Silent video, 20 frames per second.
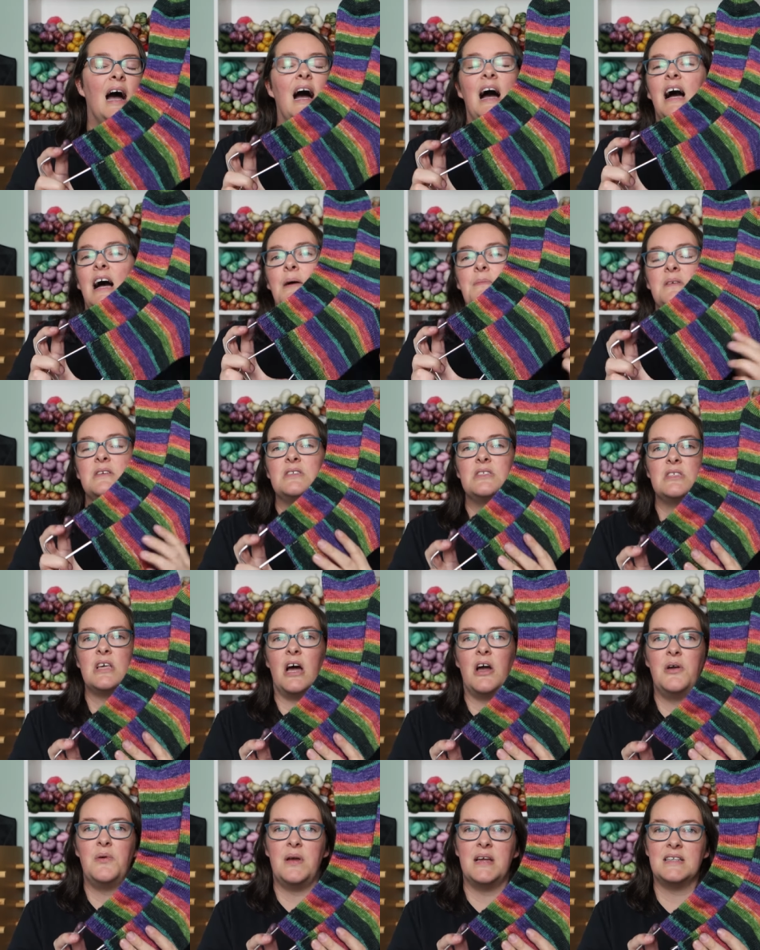
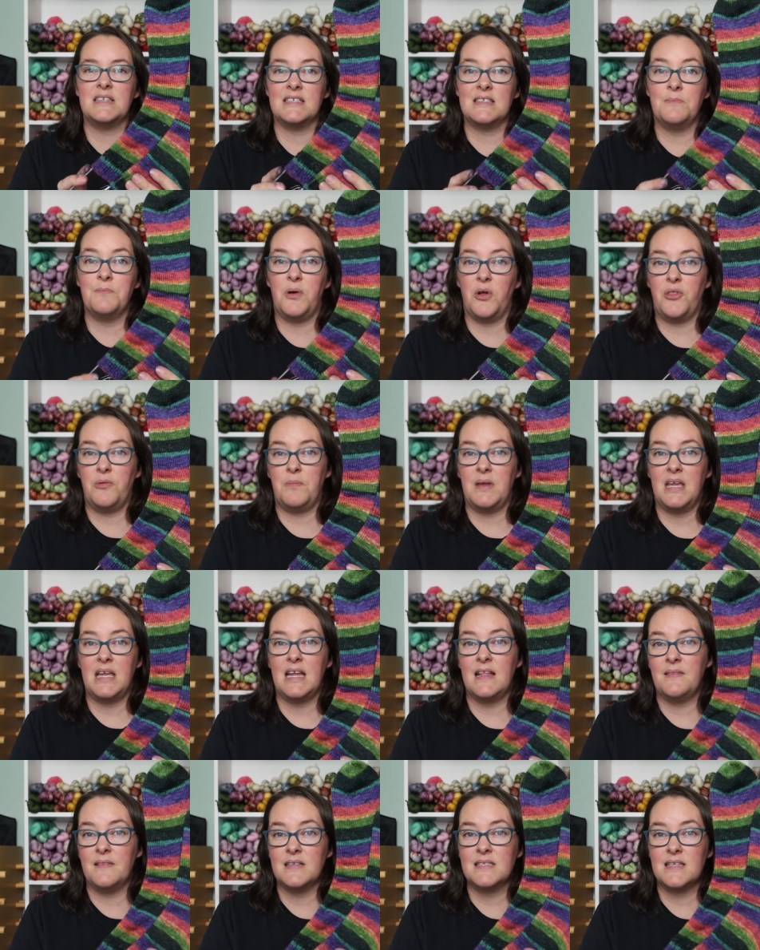so it doesn't bother me
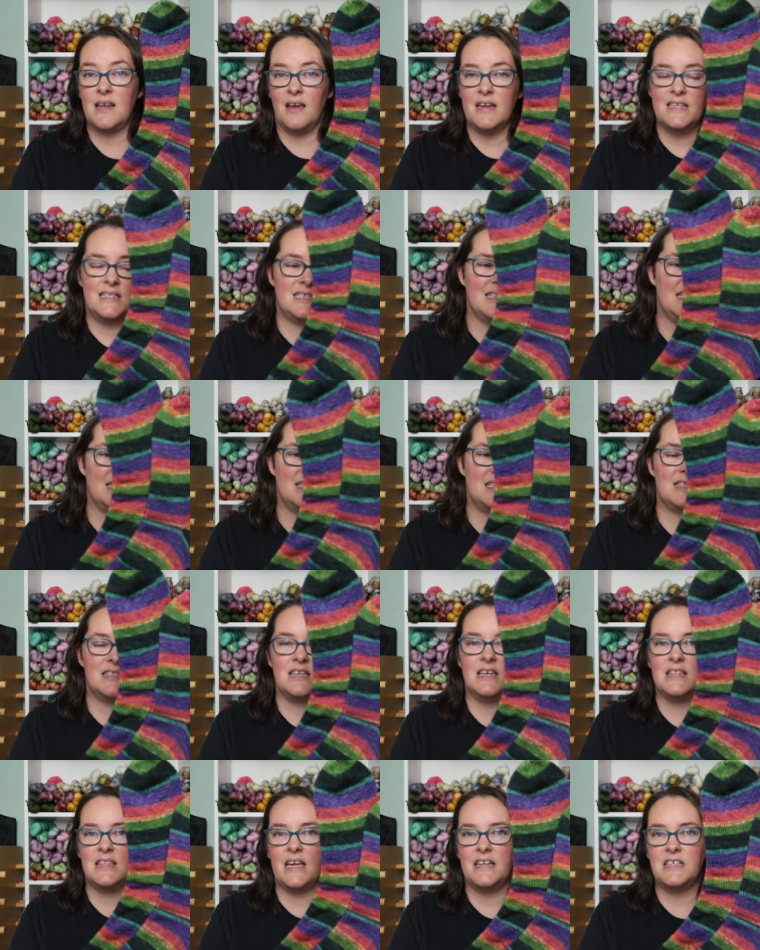in the slightest that